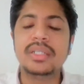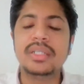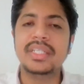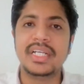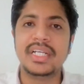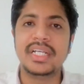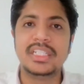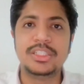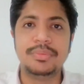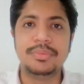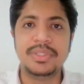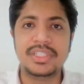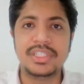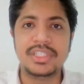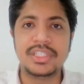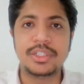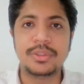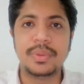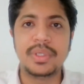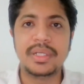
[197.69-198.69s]
among the
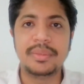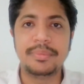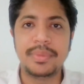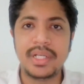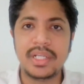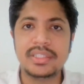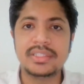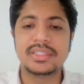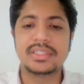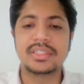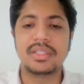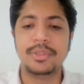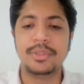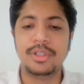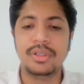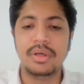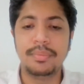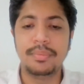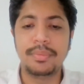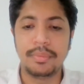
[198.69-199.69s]
LGBTQI plus
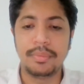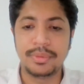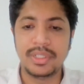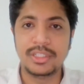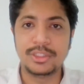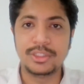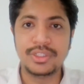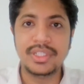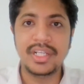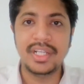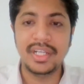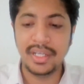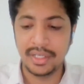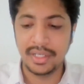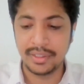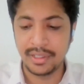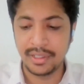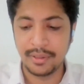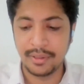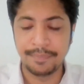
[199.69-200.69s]

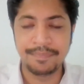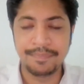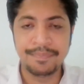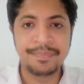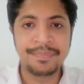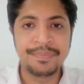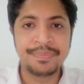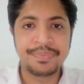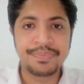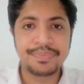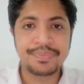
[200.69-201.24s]
population in India.